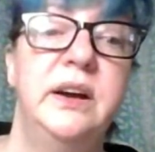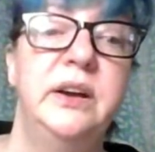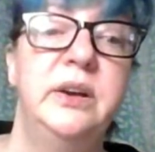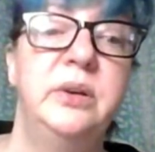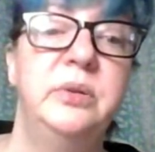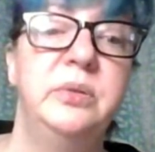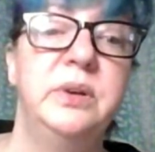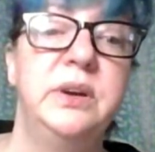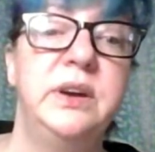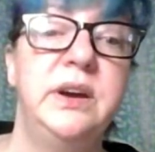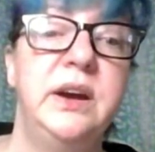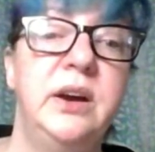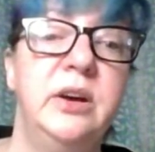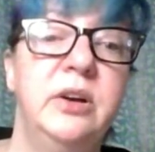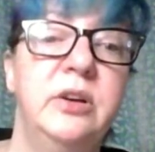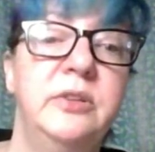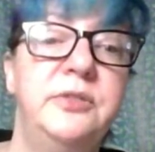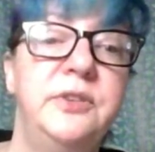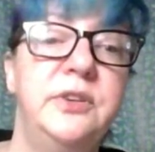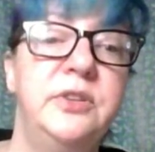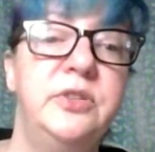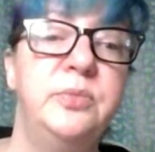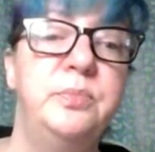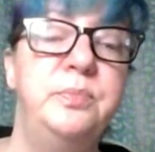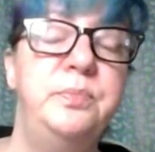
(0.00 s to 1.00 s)
don't care
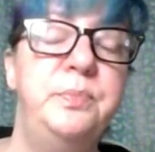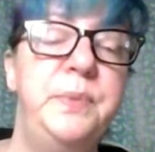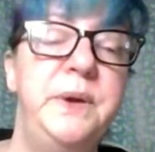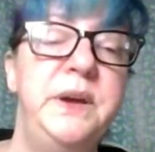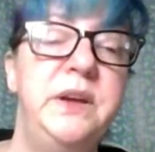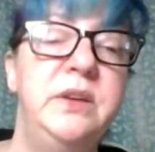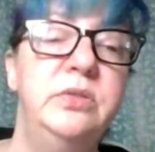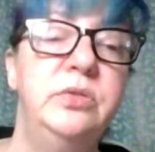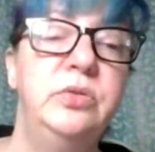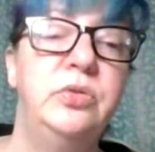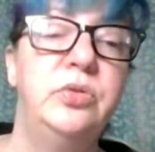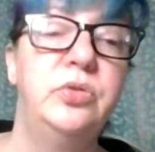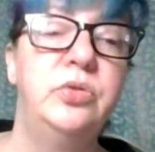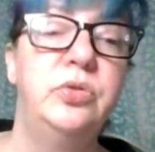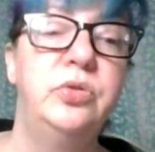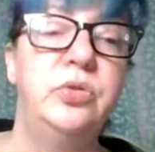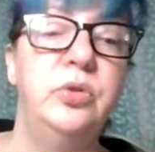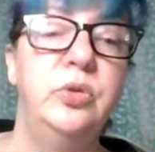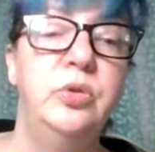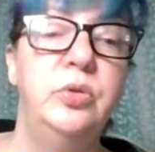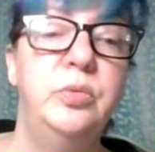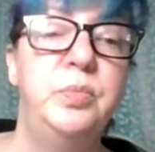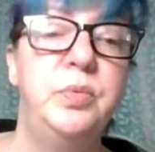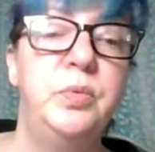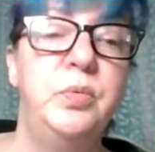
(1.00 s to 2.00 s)
if it's bean
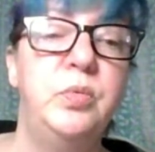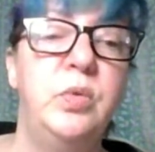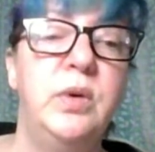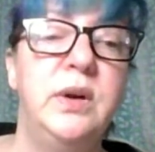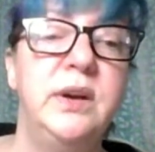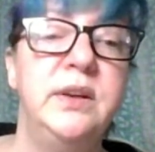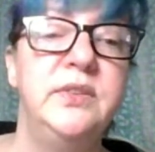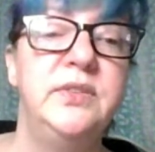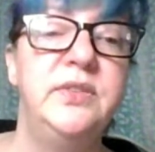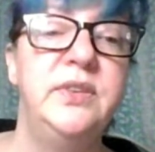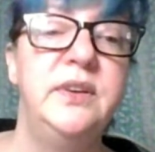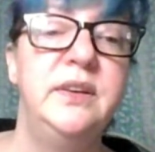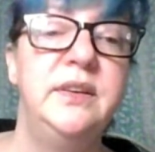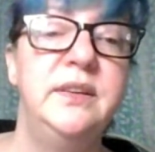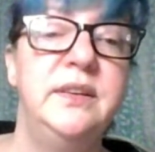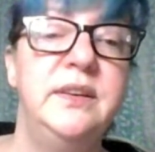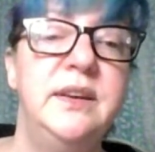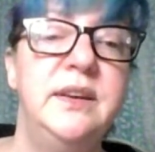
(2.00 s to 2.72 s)
soup. What is it